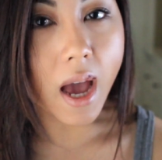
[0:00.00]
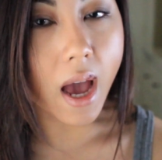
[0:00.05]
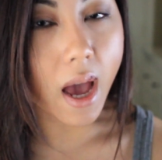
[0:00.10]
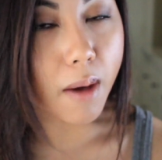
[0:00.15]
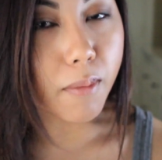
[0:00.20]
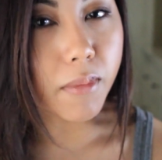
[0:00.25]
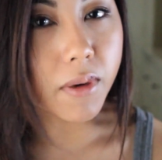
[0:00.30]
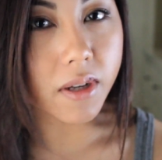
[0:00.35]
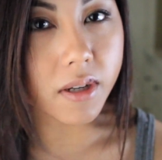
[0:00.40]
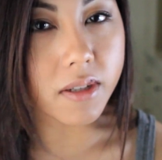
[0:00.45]

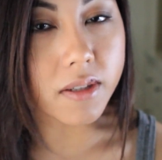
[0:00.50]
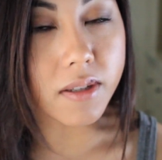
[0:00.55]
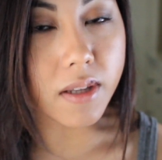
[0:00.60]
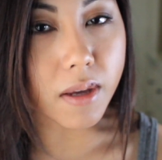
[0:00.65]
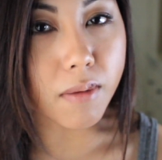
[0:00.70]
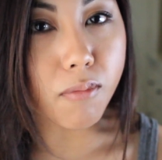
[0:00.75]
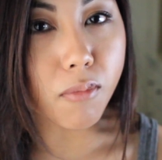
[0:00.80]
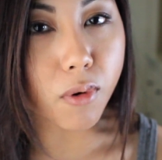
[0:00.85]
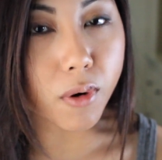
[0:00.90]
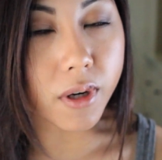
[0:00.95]
I'm gonna
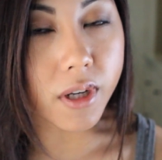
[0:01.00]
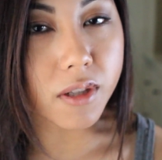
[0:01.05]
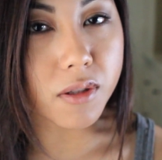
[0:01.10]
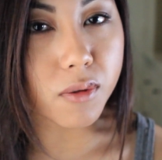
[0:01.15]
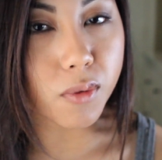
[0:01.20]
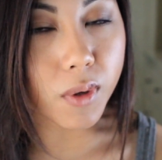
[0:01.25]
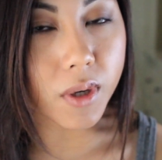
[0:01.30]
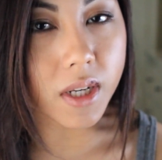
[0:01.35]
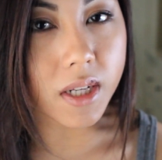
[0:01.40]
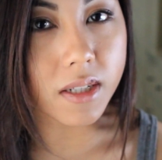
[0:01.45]
say more than
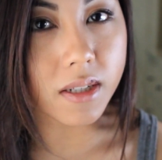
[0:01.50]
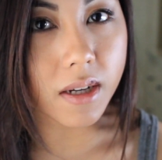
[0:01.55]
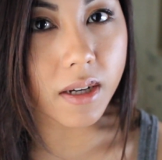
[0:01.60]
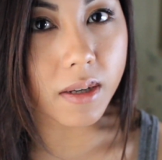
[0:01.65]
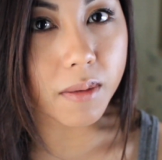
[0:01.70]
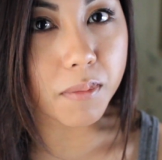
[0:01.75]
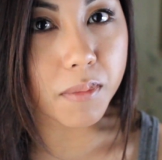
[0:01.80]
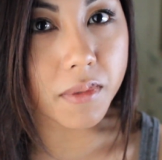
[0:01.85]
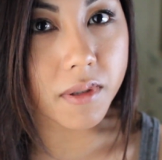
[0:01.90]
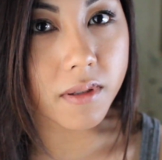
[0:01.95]
20
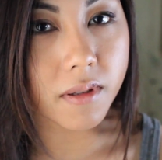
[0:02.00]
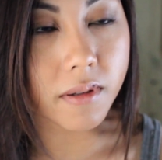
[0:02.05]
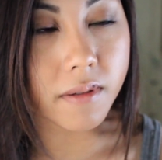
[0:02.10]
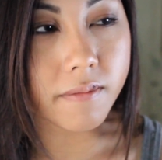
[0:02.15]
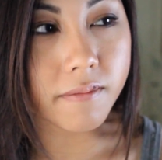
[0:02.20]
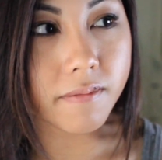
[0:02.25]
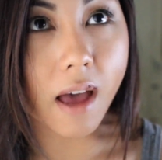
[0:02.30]
times.